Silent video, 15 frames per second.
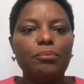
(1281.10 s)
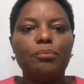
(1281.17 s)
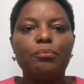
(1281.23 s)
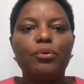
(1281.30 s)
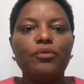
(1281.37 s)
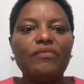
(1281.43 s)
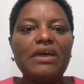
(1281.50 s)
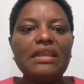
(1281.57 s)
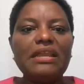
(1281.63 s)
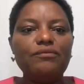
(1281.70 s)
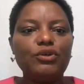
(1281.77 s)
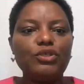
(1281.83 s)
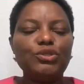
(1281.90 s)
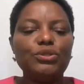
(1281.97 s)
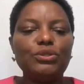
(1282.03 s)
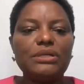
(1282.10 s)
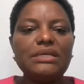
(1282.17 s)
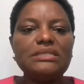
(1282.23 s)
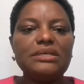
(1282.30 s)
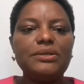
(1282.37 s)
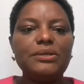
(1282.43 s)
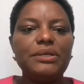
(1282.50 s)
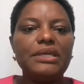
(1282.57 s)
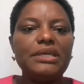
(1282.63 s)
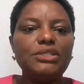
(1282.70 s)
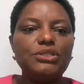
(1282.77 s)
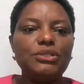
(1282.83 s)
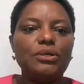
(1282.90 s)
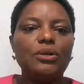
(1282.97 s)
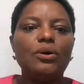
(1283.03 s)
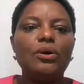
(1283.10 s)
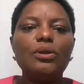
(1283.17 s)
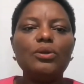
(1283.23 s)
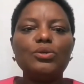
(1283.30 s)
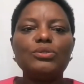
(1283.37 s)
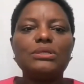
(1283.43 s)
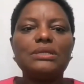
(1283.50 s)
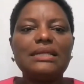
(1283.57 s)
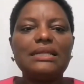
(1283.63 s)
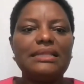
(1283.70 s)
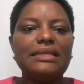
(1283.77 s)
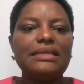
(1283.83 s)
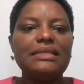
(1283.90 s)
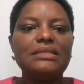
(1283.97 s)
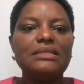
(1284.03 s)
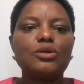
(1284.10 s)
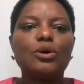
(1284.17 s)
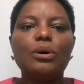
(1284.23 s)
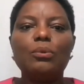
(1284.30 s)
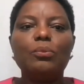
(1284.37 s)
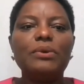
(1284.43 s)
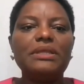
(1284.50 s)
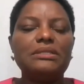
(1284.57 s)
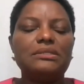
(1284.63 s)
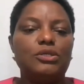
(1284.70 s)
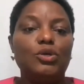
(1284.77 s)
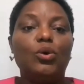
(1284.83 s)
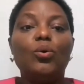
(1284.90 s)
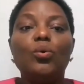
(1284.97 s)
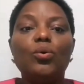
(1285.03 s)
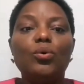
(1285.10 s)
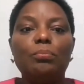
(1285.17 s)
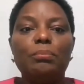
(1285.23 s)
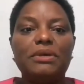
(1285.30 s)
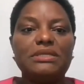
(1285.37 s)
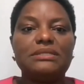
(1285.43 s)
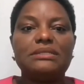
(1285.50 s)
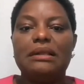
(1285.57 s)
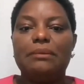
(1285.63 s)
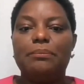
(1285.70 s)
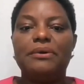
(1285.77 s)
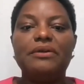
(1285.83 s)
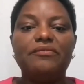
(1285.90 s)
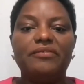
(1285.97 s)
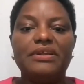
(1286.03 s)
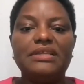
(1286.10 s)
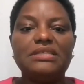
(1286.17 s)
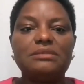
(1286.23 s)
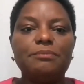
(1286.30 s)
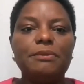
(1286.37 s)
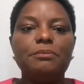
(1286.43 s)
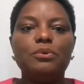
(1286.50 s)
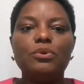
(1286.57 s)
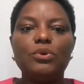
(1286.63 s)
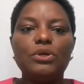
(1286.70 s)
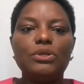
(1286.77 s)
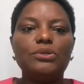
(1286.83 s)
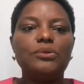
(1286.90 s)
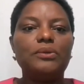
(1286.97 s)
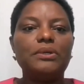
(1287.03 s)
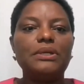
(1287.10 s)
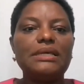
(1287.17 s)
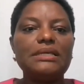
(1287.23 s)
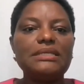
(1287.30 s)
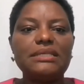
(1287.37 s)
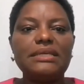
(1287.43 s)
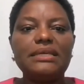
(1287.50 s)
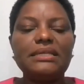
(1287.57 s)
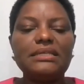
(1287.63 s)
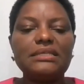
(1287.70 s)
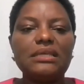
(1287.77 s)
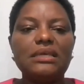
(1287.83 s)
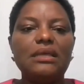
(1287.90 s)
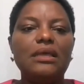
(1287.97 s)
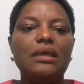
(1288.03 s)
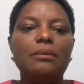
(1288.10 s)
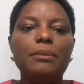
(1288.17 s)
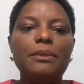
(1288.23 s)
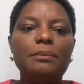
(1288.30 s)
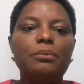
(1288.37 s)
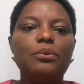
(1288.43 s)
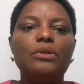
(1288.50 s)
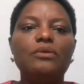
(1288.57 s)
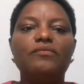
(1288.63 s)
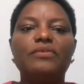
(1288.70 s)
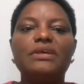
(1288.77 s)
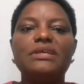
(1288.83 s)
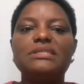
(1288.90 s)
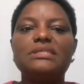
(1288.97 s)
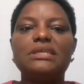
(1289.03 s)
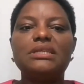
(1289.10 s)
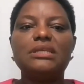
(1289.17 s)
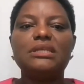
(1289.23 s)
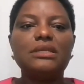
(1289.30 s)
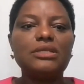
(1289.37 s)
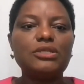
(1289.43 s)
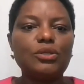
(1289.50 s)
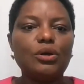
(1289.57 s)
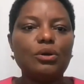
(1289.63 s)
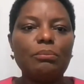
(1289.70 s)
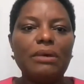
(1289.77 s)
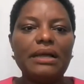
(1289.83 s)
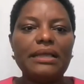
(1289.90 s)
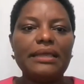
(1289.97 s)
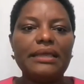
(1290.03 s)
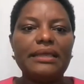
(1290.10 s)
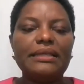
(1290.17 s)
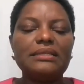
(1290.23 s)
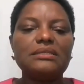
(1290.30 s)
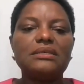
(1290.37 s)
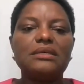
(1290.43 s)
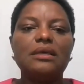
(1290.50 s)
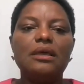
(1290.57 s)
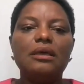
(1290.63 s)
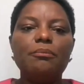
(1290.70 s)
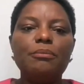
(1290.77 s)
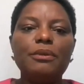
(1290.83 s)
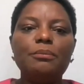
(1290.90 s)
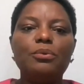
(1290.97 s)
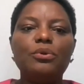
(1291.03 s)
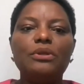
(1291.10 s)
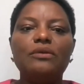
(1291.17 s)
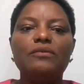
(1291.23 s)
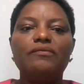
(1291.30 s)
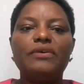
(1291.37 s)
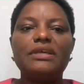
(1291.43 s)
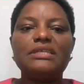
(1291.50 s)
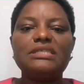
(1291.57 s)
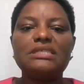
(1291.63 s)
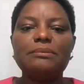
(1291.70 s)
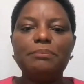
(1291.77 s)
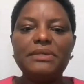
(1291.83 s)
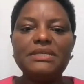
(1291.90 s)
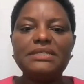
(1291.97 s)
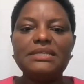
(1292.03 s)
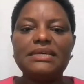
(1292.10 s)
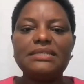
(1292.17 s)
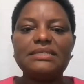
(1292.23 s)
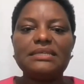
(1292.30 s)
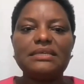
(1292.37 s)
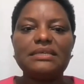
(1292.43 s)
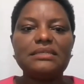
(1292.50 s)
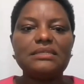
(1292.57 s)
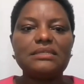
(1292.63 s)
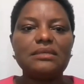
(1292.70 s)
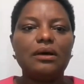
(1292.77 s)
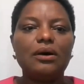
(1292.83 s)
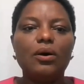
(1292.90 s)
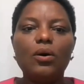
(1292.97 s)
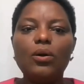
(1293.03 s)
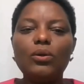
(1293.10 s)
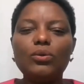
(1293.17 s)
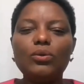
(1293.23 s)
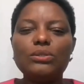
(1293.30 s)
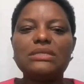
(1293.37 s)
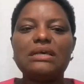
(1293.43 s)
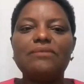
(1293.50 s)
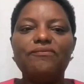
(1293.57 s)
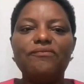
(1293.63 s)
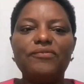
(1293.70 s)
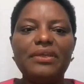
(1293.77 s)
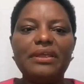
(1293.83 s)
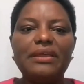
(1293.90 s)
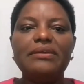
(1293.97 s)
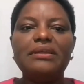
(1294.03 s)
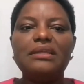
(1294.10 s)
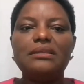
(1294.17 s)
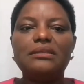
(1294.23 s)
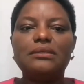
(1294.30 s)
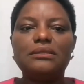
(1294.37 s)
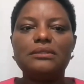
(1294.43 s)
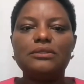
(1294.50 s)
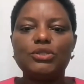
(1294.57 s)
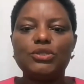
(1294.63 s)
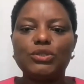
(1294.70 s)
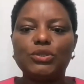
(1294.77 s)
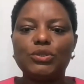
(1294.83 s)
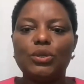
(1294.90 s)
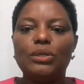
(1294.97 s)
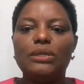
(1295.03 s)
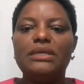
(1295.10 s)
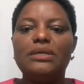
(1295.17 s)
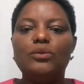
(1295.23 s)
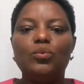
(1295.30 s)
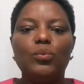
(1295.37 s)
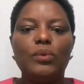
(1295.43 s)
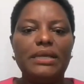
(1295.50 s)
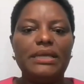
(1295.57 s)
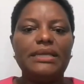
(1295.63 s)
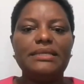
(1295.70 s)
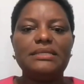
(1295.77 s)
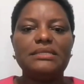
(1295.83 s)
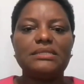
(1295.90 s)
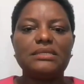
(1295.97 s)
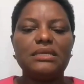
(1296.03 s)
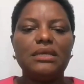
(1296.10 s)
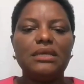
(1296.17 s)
providing for children's education, all those other things come with your own personal preference. People go into real estate, people invest in the stock market, people invest in businesses. All those are very solid ways